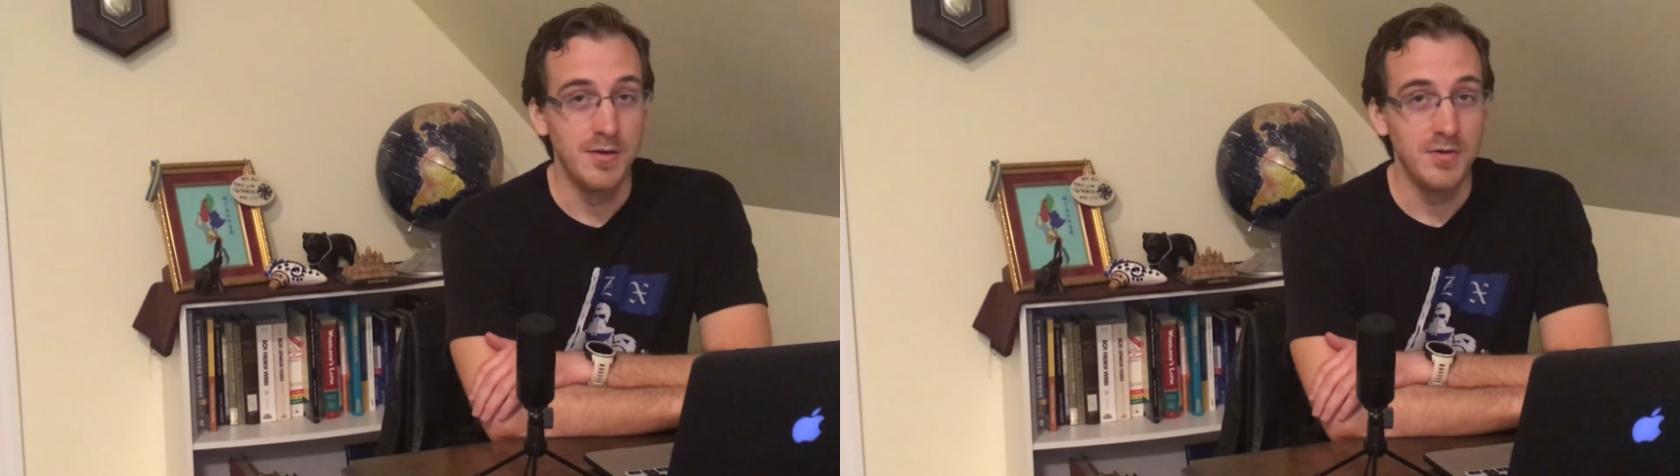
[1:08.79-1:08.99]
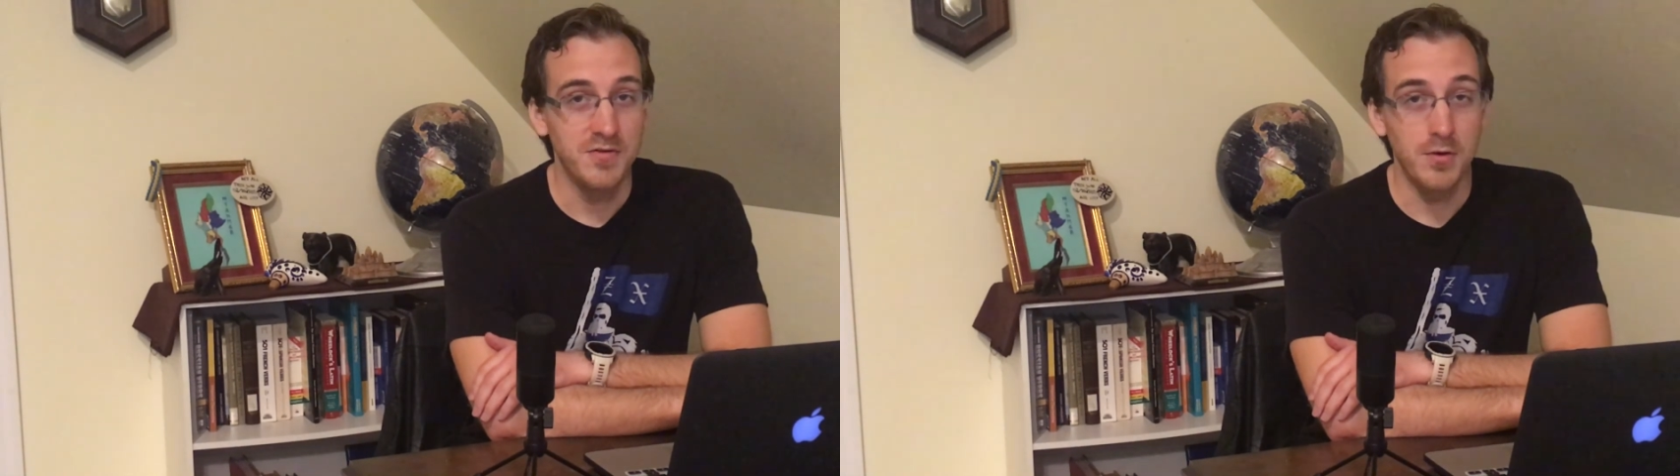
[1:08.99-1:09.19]

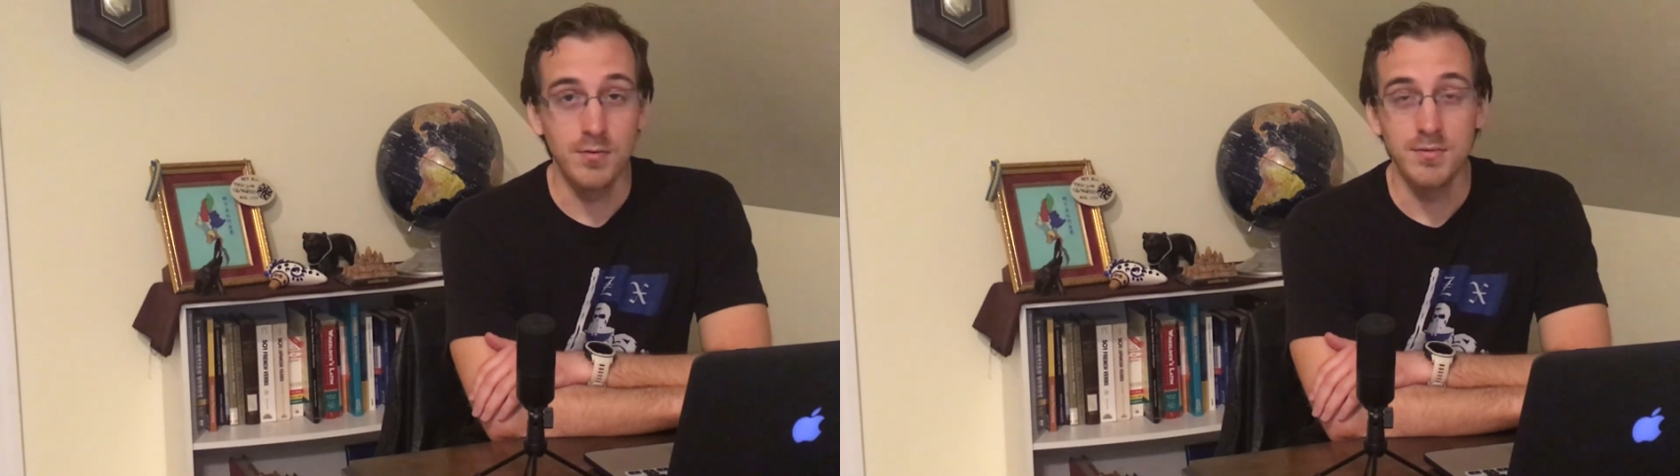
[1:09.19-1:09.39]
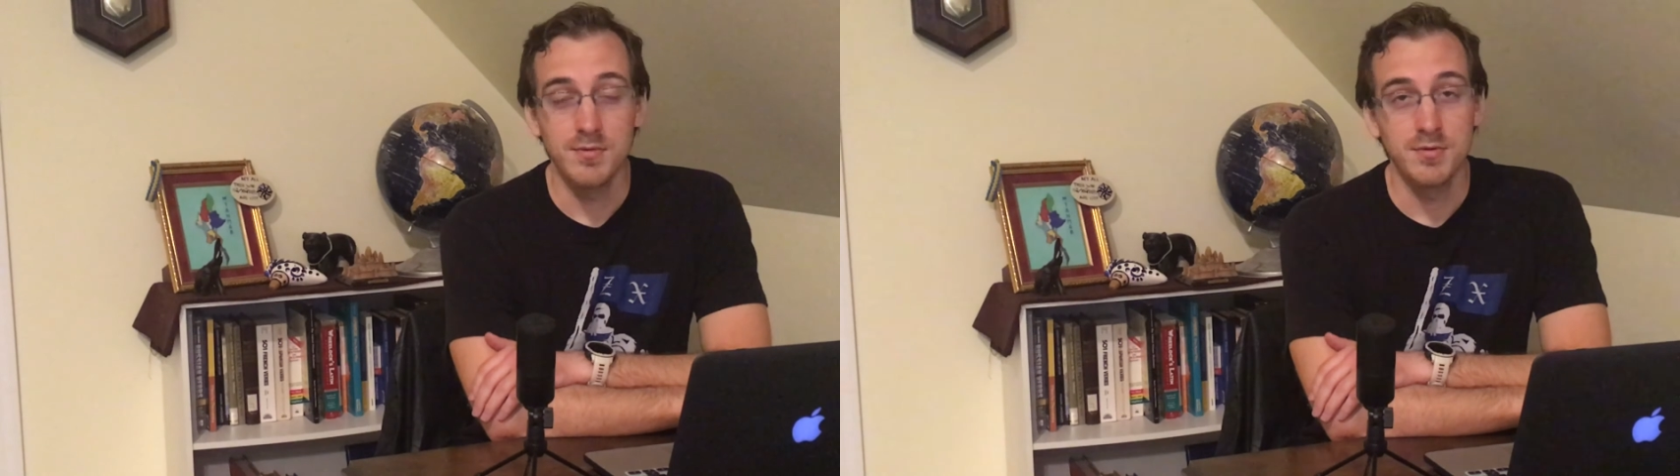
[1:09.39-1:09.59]

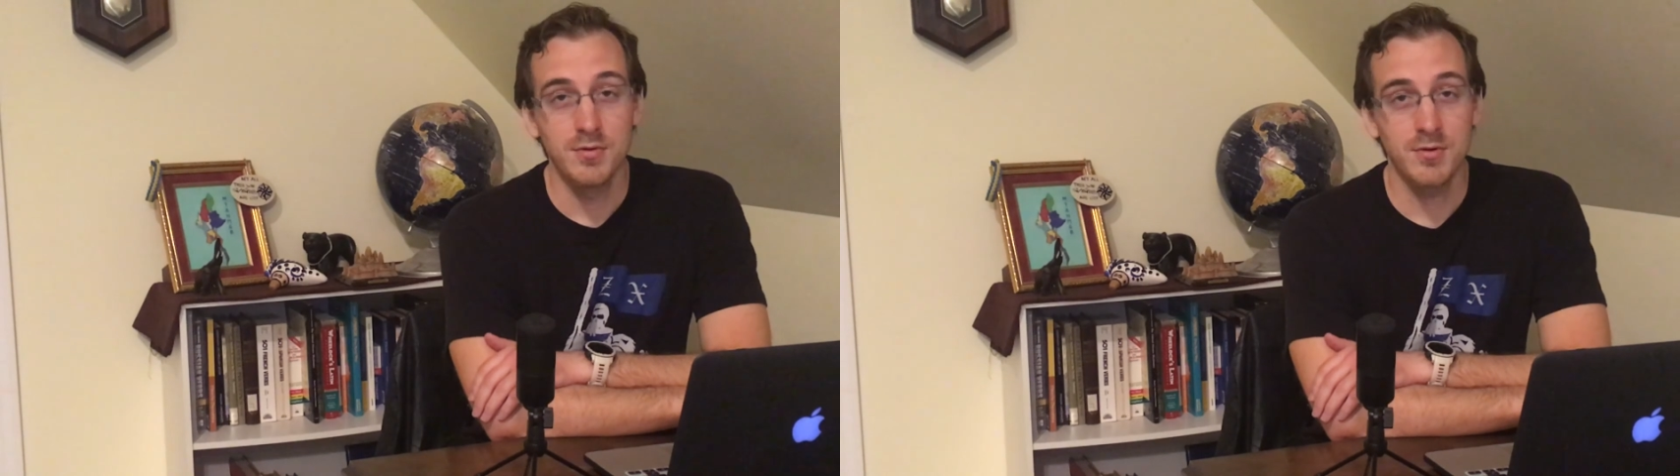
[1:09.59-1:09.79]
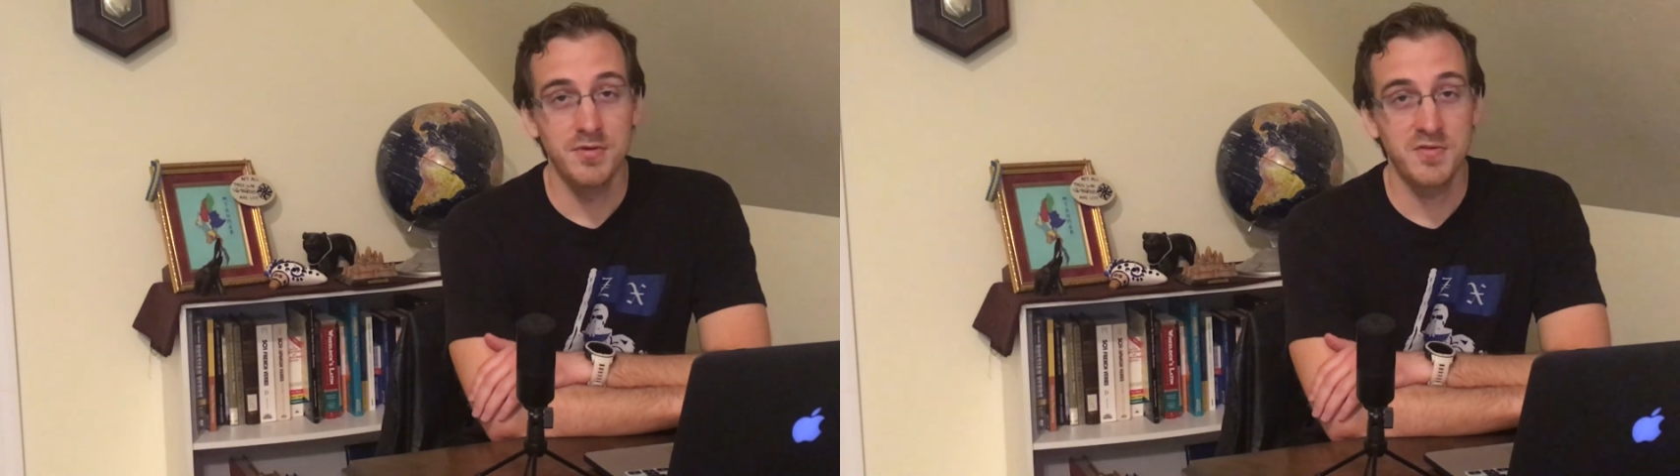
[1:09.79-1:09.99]
So,
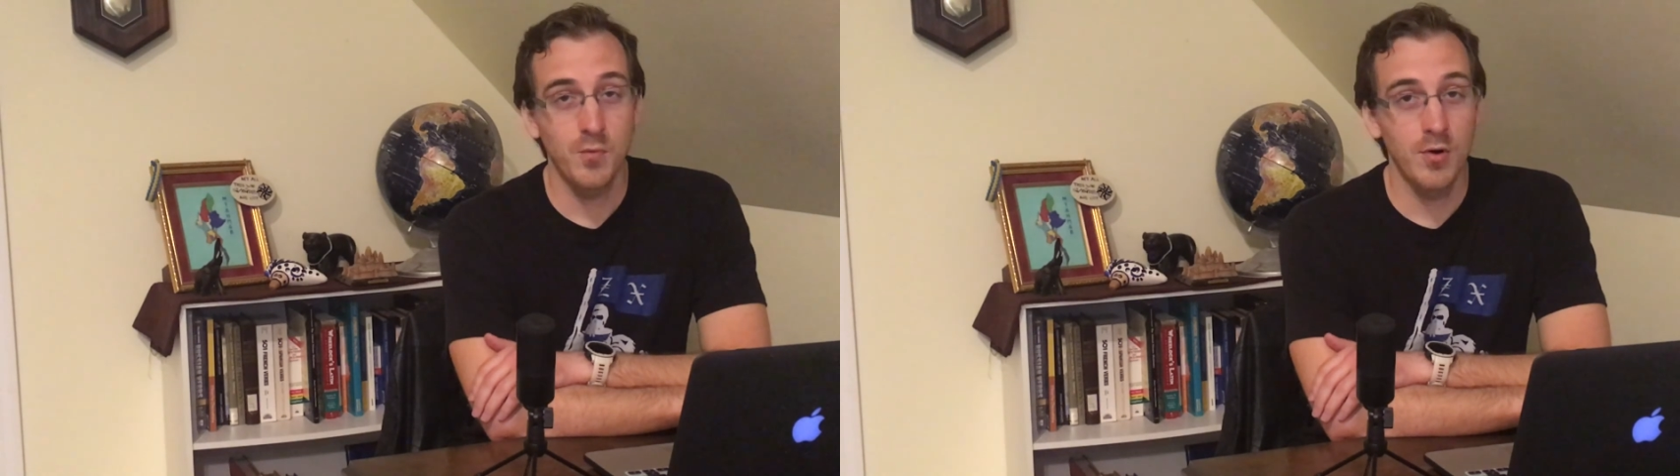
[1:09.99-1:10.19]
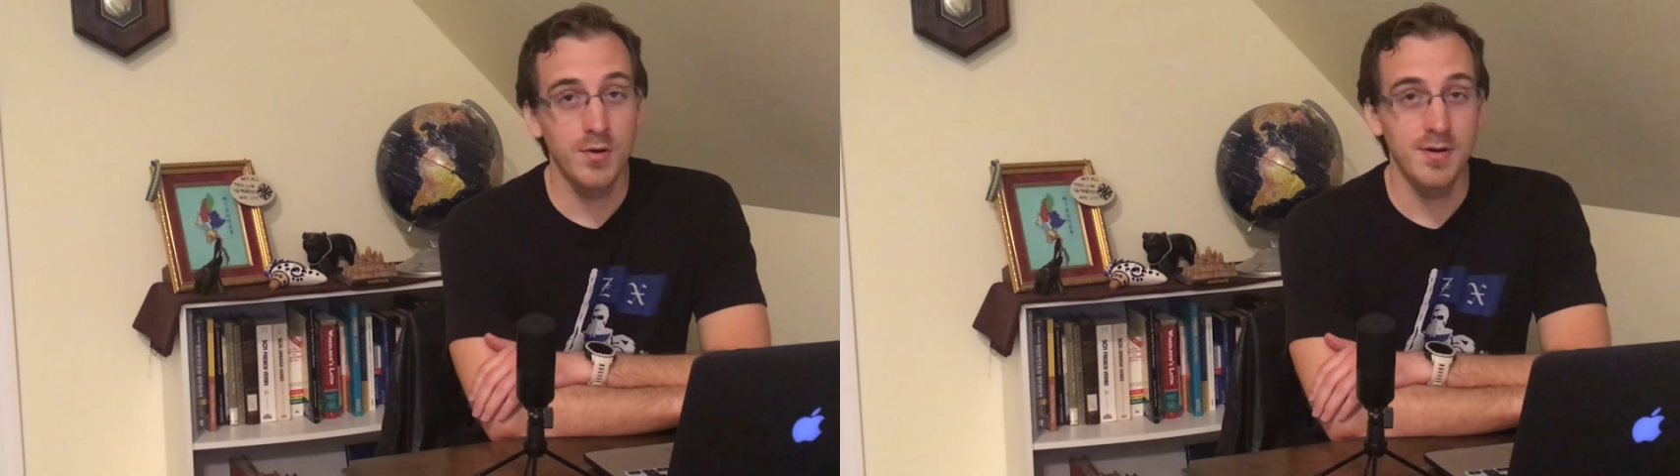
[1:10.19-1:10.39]
learn this
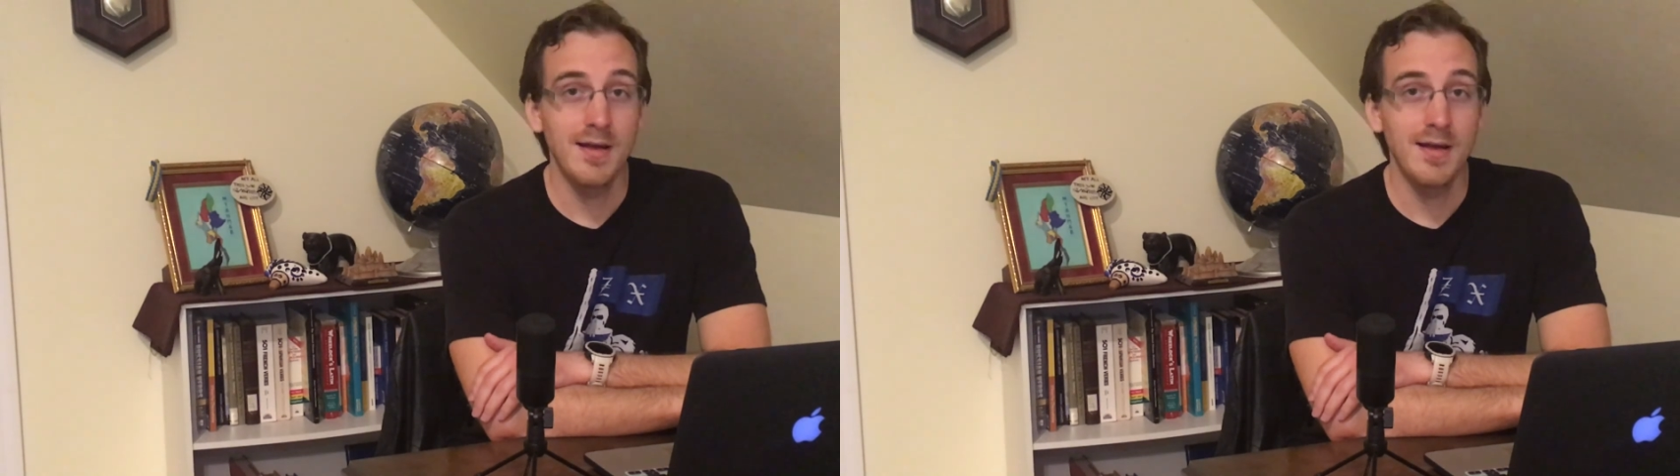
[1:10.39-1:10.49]
word